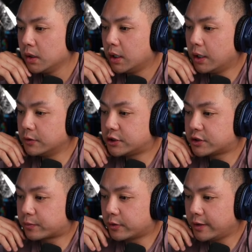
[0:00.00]
I wish
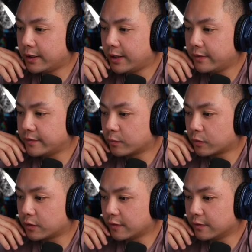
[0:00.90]
spring knives
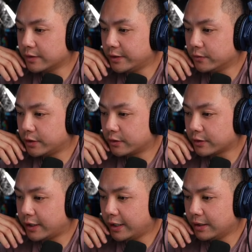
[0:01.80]
weren't illegal here in
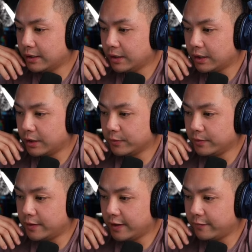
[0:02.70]
Canada. I
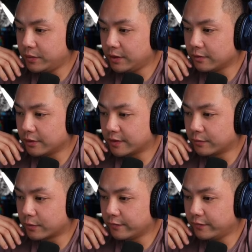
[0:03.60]
would def be collecting
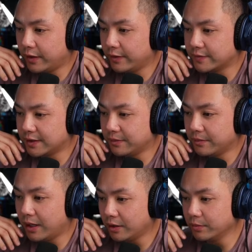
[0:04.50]
Runt fives and
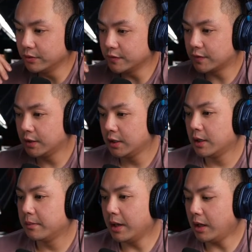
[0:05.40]
Malibus.
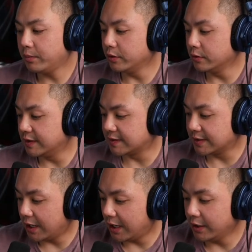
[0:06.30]
Malibu is
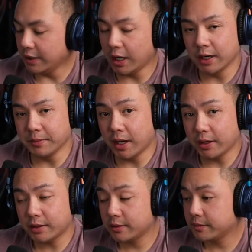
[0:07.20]
not an automatic,
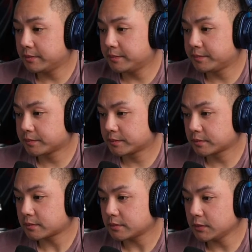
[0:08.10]

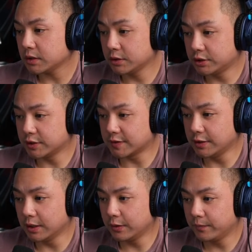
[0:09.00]
just so you
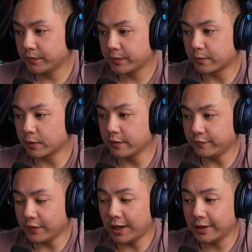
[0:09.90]
know. The Runt
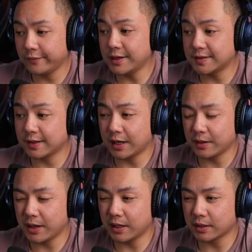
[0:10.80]
five is an
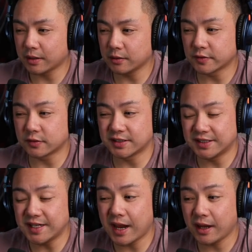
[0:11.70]
automatic. Those are
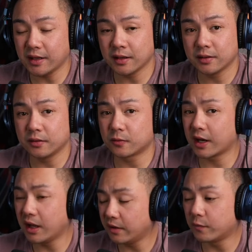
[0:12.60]
C A and
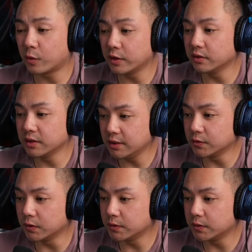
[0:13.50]
California legal.